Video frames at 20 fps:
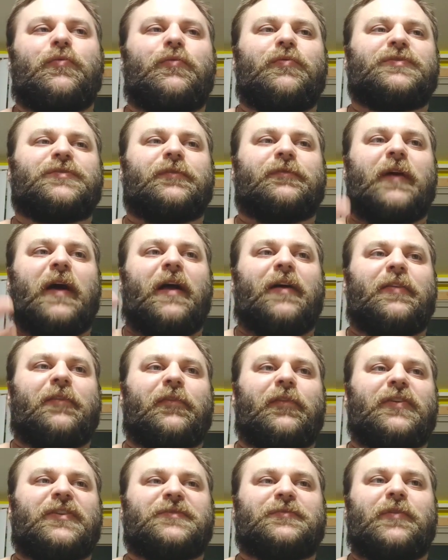who survived the
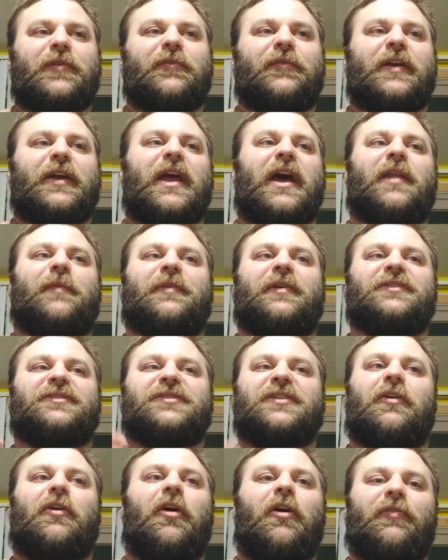first movie and had him
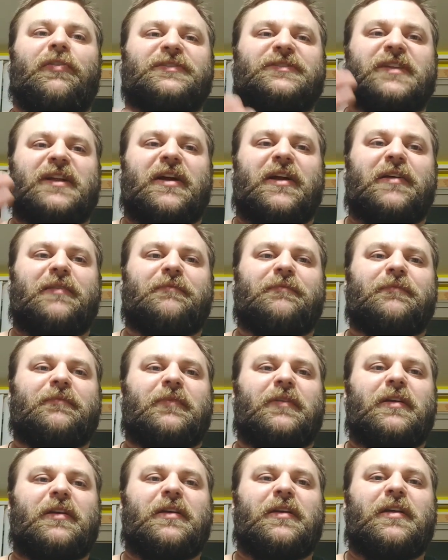in jail all this time,
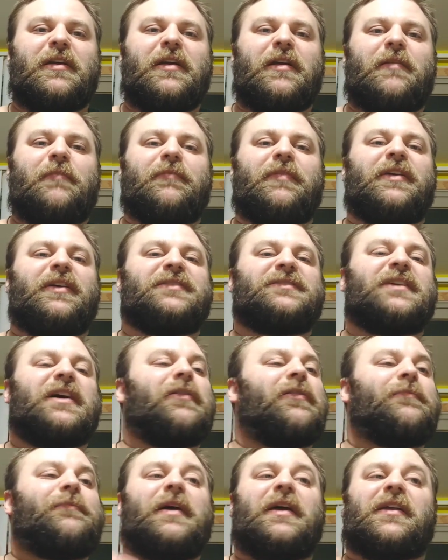because
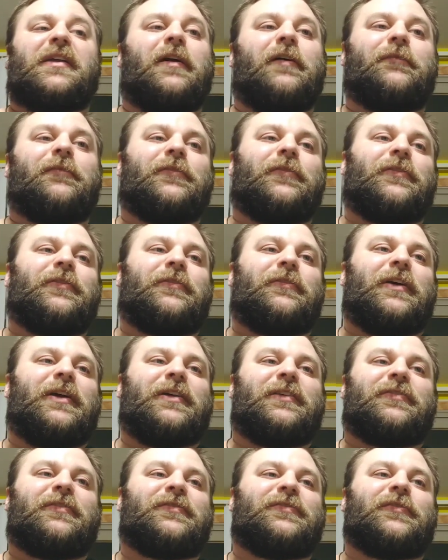that would make up for
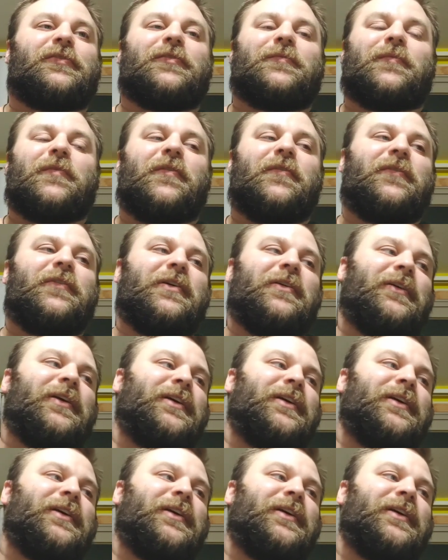the third movie.